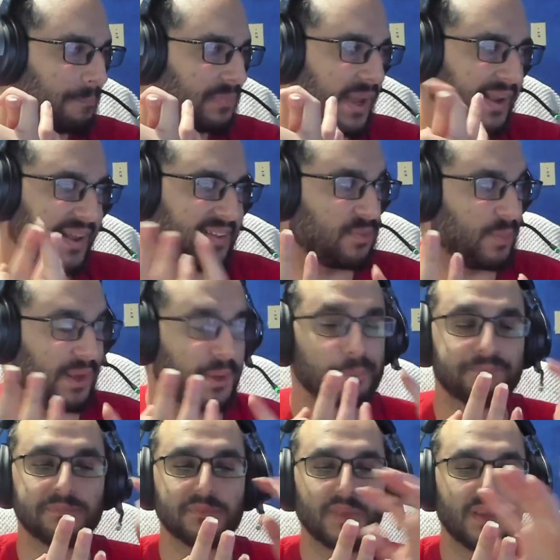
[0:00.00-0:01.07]
I can't speak.
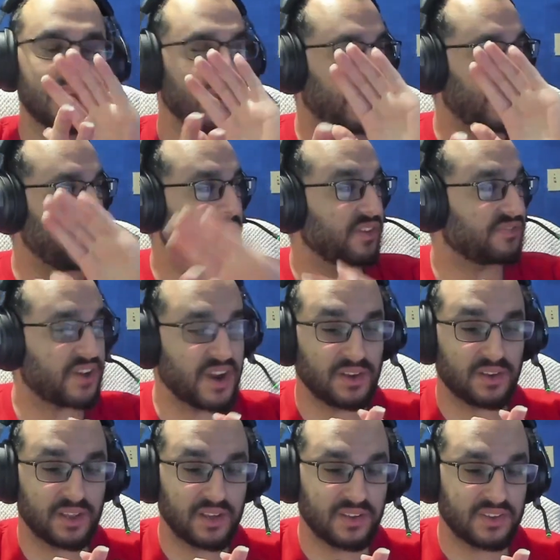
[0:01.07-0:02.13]
And then
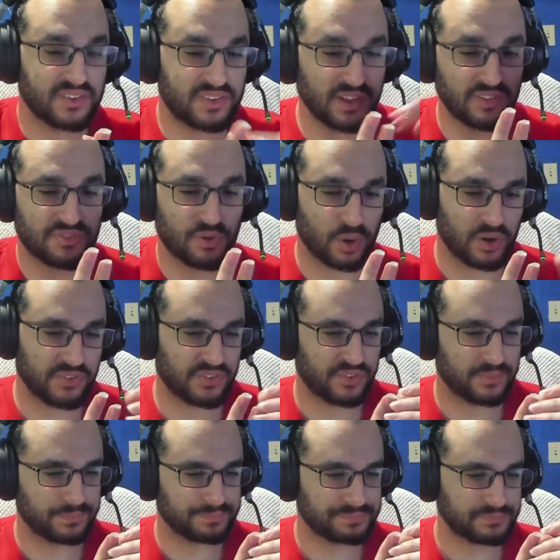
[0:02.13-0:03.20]
finally, Still Force.
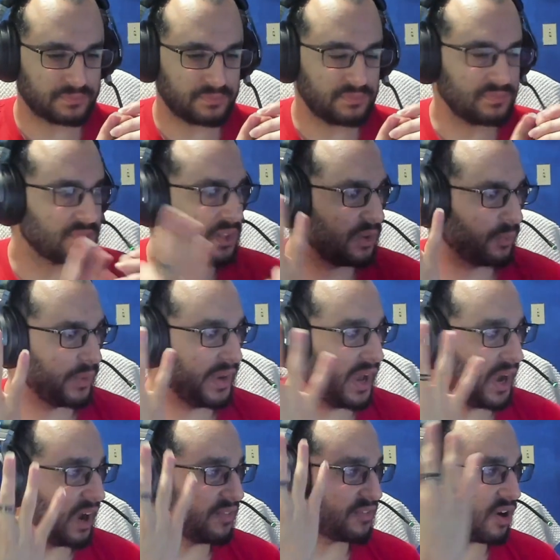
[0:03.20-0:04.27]
We now
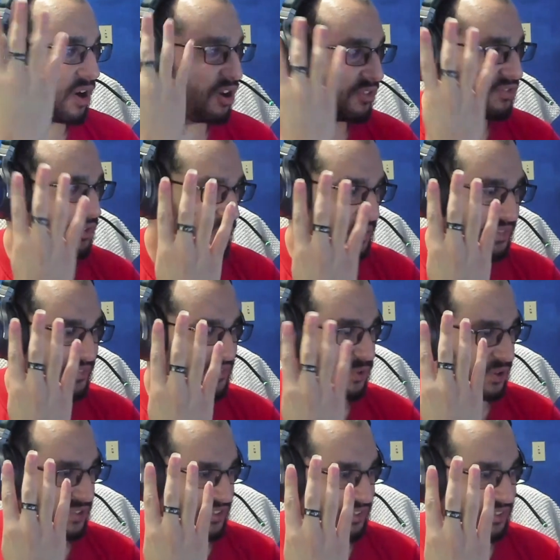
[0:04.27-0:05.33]
have all 4 of the
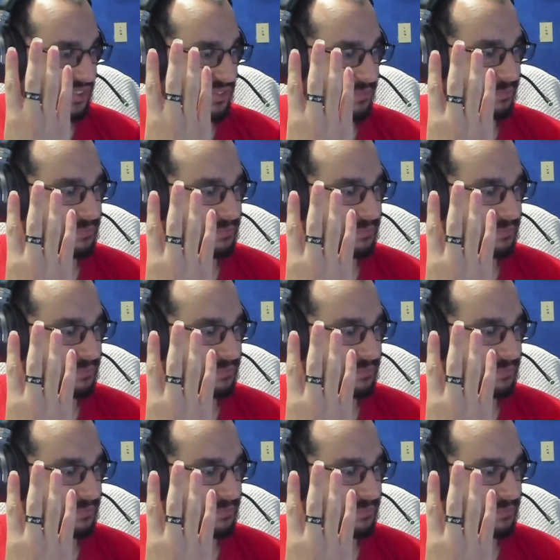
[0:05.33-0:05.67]
forces.